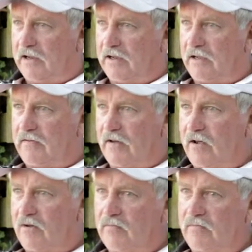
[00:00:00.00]
leave
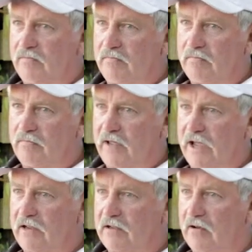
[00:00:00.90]
home
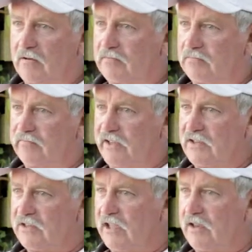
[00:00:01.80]
8 o'clock,
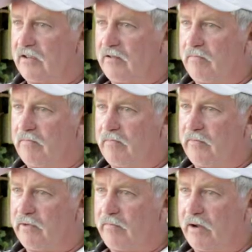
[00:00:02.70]
venture down to the
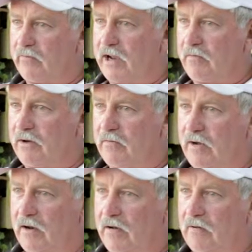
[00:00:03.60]
boat ramp here at
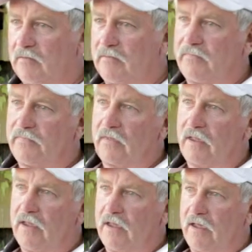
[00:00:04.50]
Binnalong.
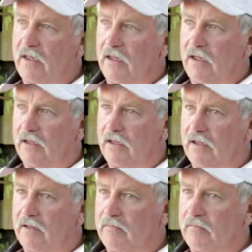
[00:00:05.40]

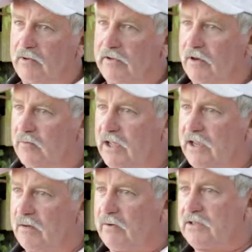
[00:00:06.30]
By the time we had
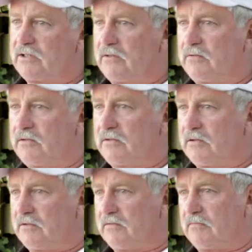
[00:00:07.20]
our wetsuits
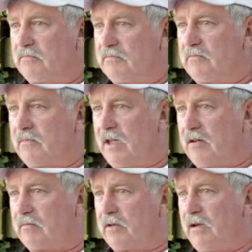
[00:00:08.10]
and
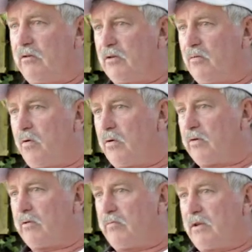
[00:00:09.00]
our gear in the
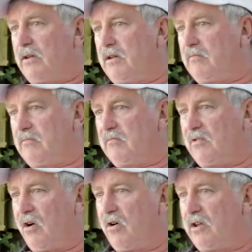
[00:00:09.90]
water, it'd be
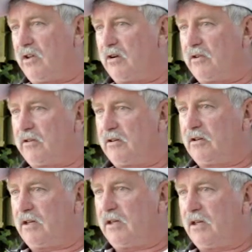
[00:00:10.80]

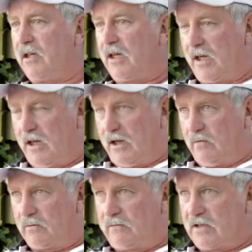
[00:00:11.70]
9:30.
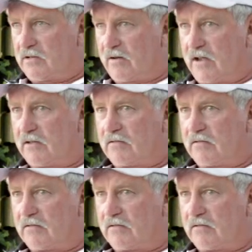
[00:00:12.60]
We'd venture out